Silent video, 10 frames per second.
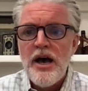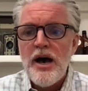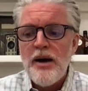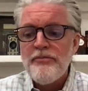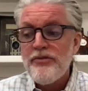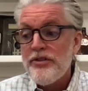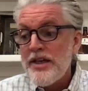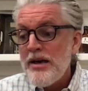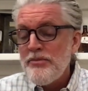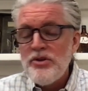For
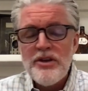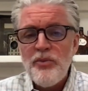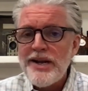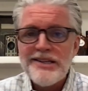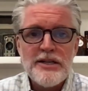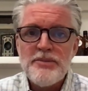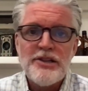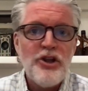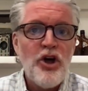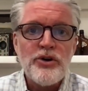them, you can wait a little
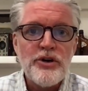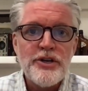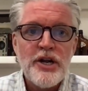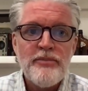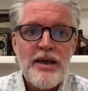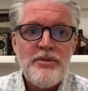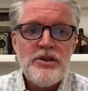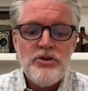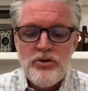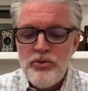bit longer. You know, maybe
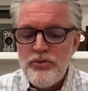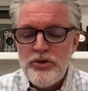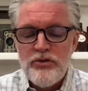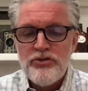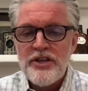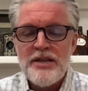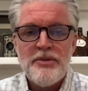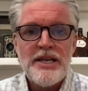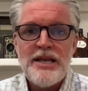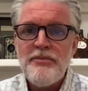you send
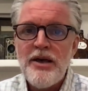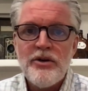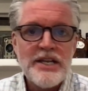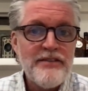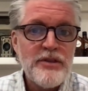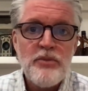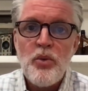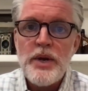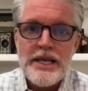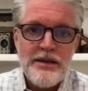them an email and give them a
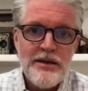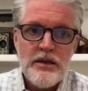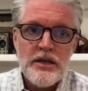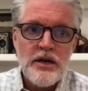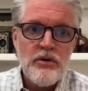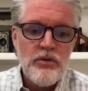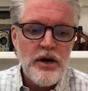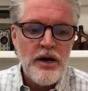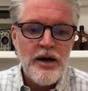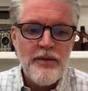week, you know.
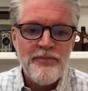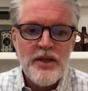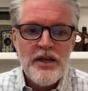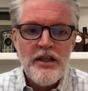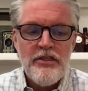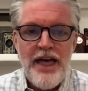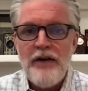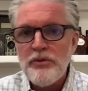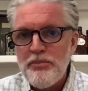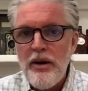
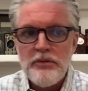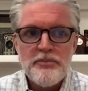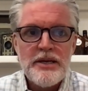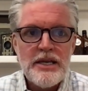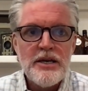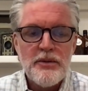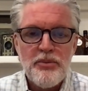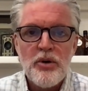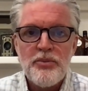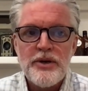That would probably be
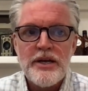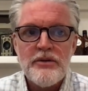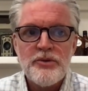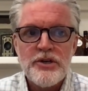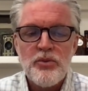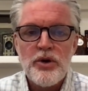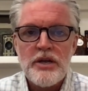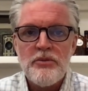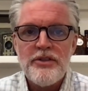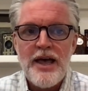appropriate when you're
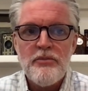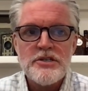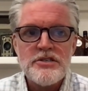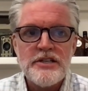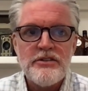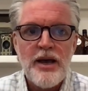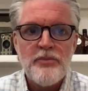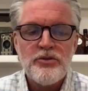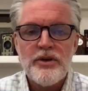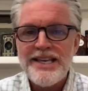working with that much lead
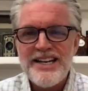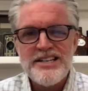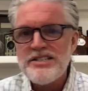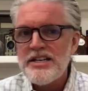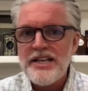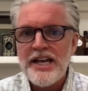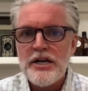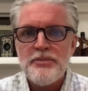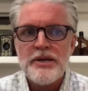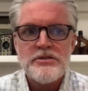time. So again, it kind
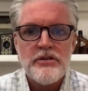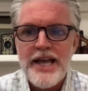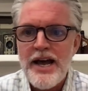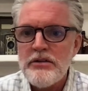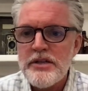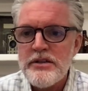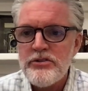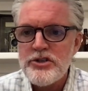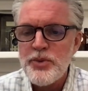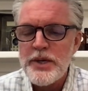of depends on the outlet and
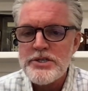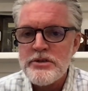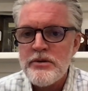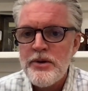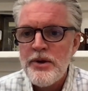the situation.